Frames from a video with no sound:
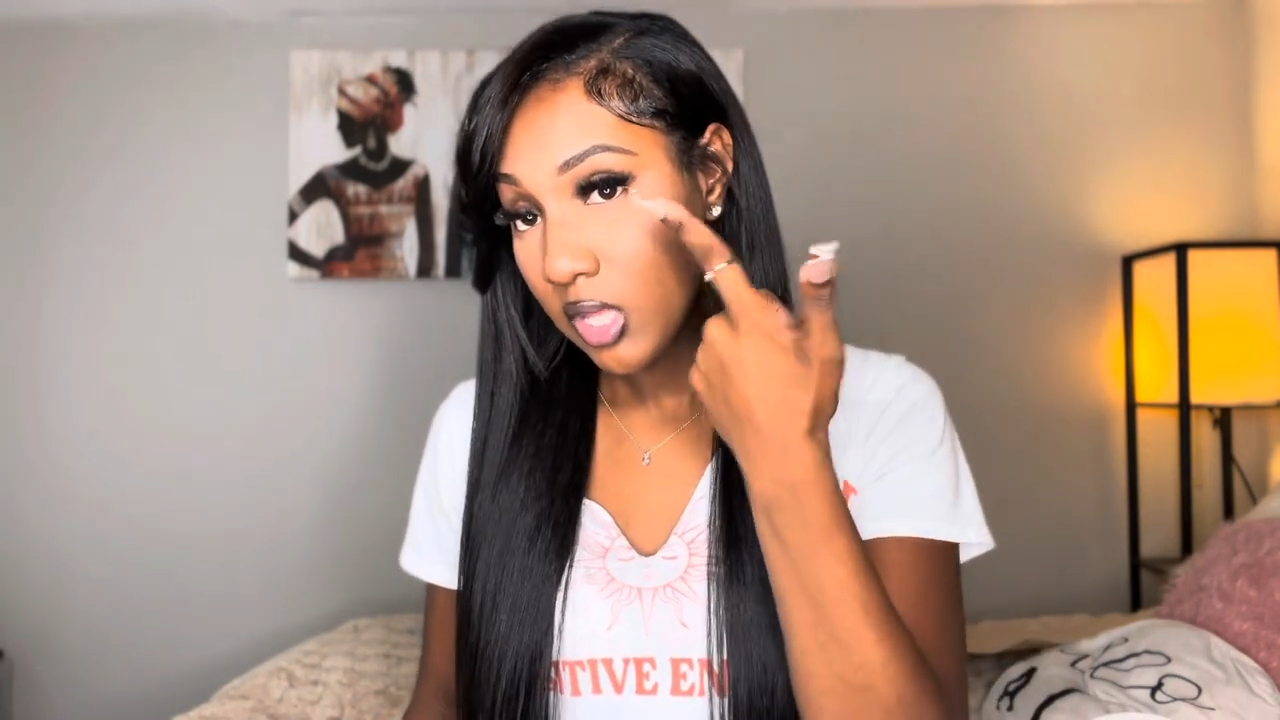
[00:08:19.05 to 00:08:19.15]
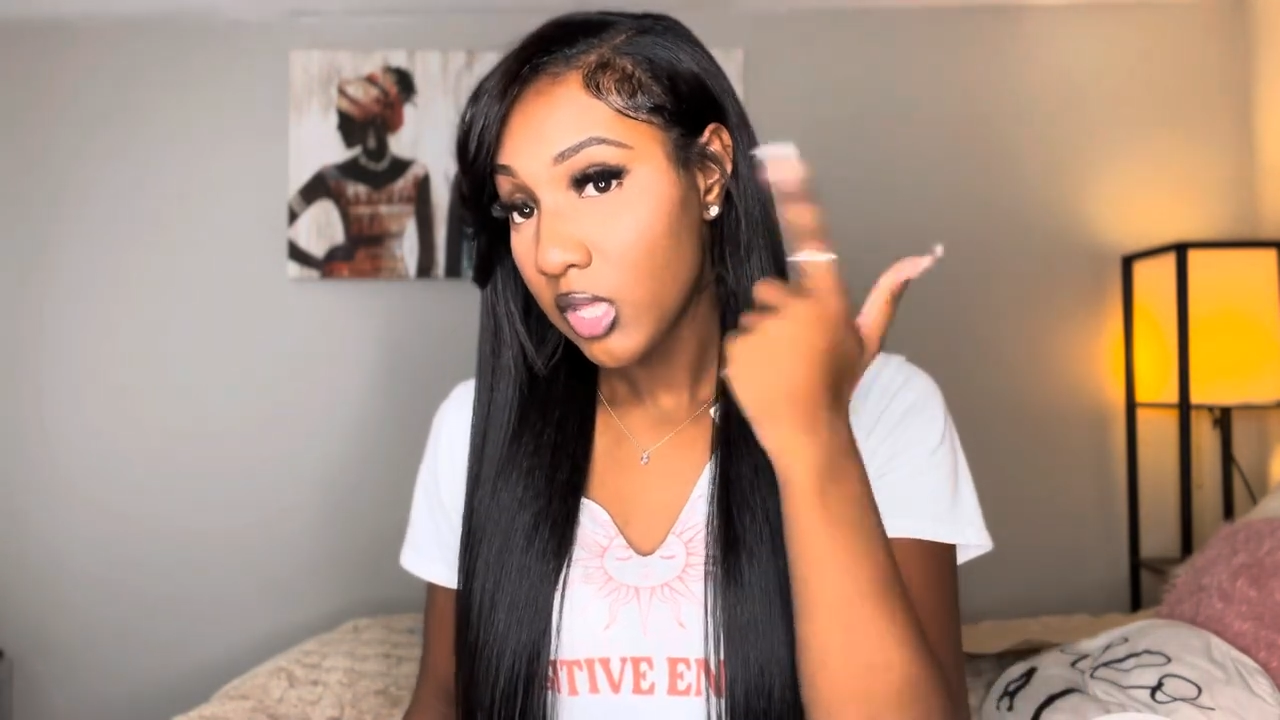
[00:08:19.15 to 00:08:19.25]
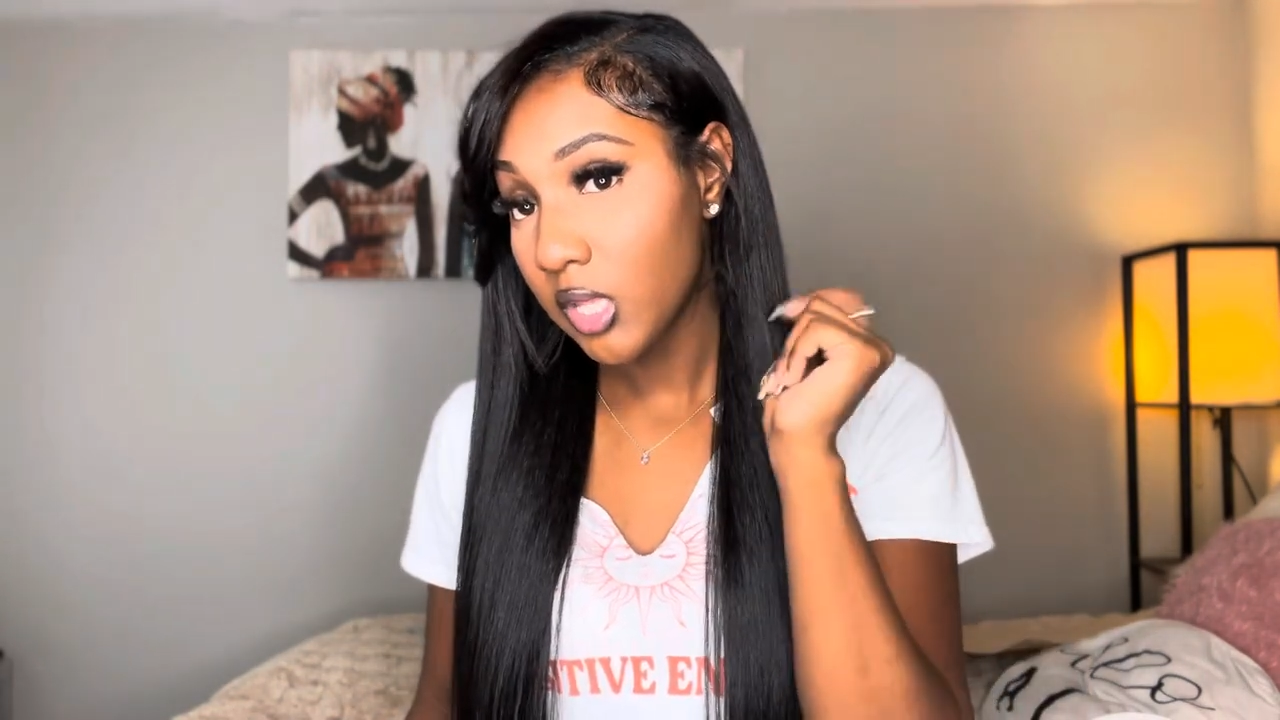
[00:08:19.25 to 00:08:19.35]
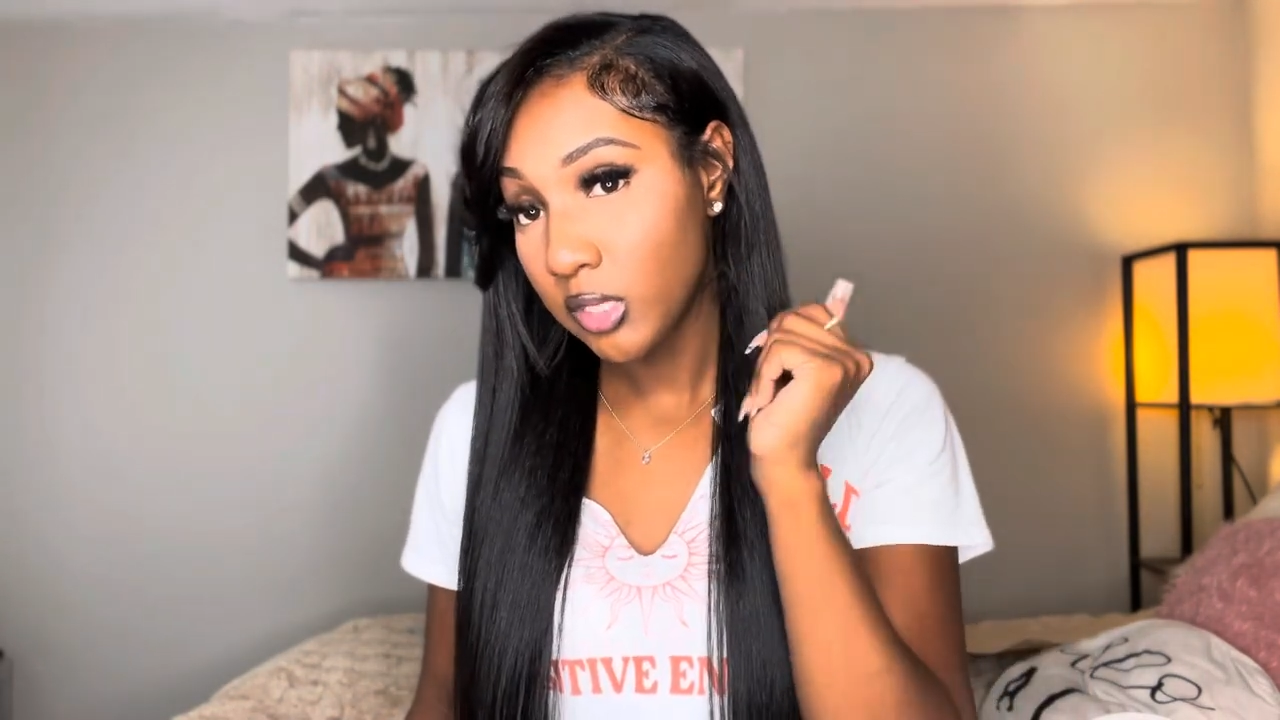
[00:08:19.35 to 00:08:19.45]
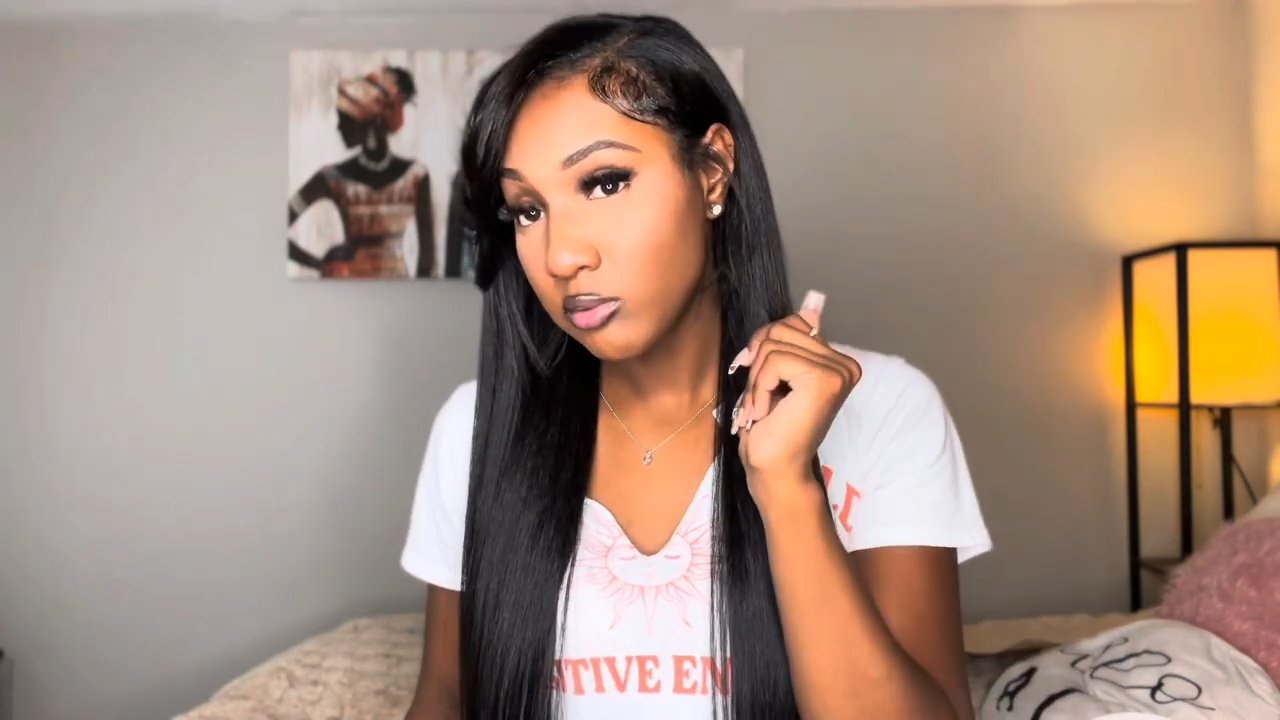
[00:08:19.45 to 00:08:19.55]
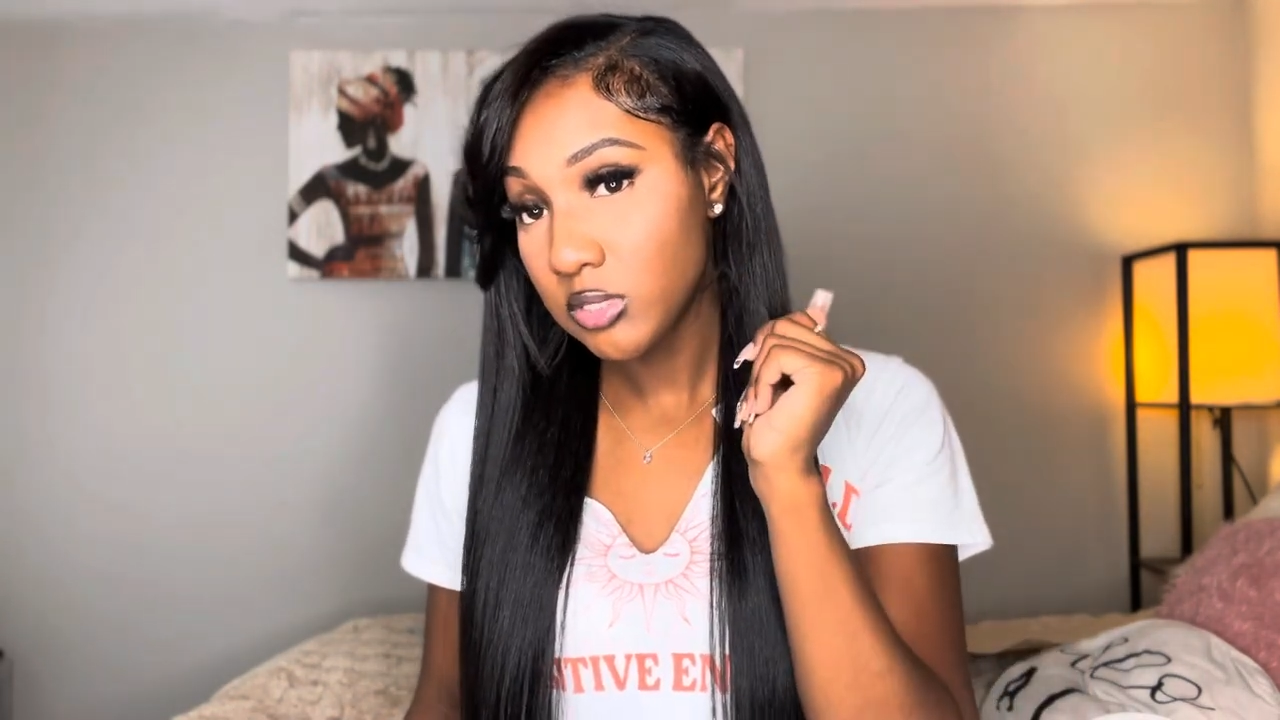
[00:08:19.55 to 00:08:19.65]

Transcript: like you